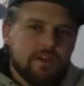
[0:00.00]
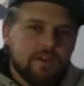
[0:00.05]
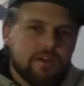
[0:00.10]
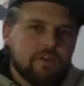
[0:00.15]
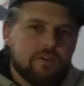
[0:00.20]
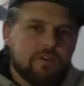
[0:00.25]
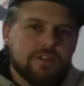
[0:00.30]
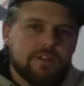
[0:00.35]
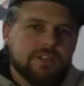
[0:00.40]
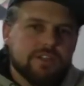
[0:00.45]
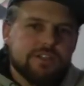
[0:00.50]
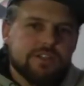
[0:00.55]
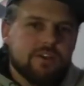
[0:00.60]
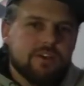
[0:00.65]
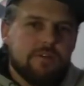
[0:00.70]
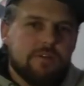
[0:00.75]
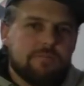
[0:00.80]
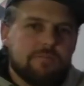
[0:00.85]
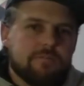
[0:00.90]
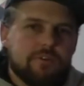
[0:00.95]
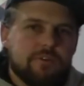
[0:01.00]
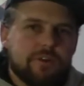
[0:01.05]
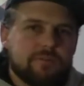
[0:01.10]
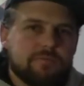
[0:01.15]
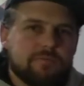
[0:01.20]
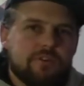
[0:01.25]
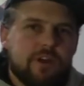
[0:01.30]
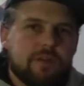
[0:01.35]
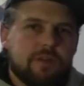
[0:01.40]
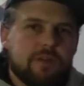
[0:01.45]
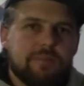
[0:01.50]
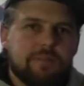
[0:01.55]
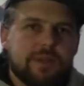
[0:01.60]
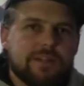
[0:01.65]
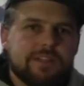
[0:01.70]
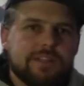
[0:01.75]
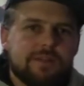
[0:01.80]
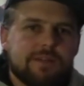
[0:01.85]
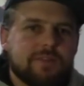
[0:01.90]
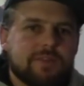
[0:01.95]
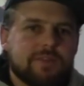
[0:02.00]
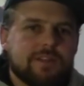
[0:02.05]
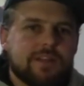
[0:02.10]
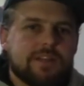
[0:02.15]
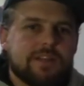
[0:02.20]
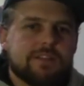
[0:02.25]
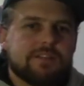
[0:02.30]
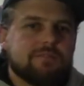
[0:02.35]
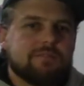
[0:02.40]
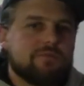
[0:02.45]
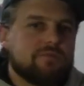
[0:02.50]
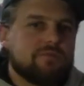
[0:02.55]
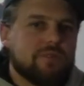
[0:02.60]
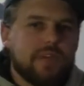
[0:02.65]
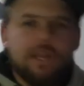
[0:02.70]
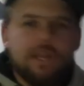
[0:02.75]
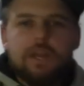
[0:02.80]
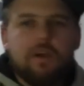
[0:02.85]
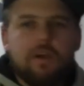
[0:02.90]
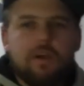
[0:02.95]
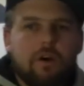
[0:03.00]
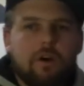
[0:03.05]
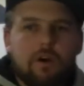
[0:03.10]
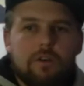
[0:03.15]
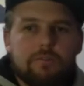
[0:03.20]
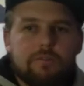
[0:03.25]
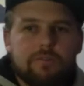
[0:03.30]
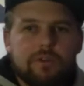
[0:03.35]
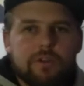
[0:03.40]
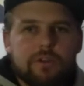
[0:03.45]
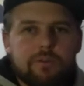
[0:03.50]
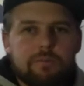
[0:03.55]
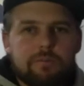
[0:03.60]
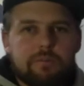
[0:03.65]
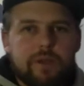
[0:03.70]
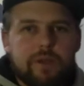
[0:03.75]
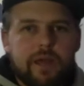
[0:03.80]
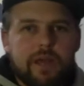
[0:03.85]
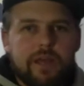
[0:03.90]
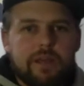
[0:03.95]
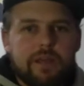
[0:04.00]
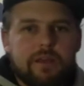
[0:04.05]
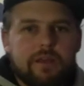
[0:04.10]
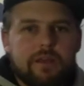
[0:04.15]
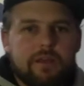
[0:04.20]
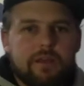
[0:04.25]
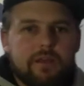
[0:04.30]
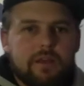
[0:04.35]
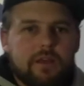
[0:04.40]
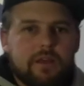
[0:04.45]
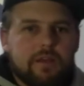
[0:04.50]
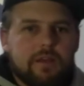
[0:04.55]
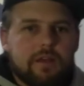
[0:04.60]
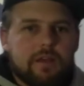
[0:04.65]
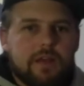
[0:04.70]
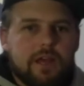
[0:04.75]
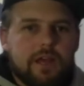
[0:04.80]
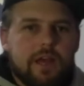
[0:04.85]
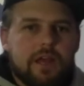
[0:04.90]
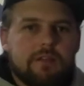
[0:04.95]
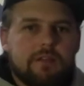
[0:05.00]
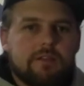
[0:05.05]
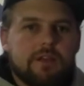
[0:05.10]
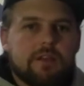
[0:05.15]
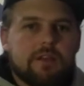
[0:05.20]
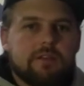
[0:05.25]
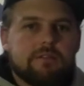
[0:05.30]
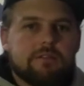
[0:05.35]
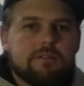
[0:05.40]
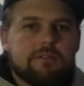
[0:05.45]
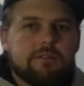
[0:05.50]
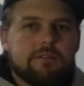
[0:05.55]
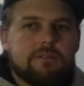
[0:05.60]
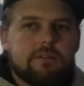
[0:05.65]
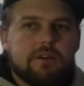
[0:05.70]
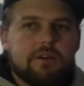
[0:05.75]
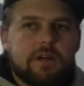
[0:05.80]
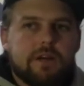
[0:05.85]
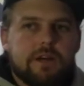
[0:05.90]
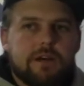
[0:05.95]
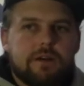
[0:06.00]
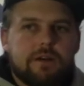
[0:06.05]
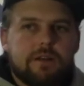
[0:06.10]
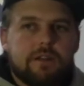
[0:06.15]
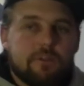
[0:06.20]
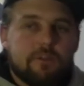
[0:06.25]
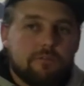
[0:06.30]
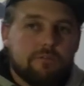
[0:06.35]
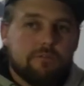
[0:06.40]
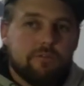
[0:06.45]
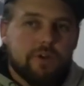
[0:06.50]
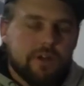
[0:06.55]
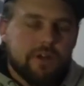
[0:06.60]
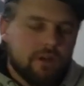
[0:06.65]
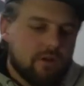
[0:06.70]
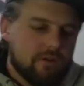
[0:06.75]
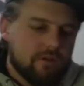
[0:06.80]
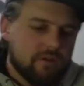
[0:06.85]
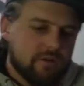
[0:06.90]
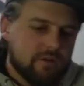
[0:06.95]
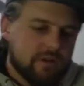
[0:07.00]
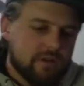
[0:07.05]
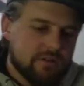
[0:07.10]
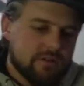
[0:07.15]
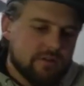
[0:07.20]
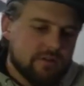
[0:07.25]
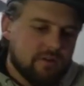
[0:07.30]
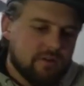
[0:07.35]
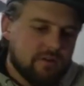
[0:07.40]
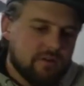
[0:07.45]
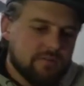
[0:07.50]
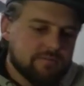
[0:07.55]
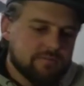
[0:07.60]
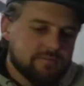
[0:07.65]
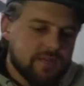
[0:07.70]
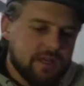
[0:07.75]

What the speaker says: You can just go for it. Try and pick something that's really hard for you to play, and then look for it on your guitar.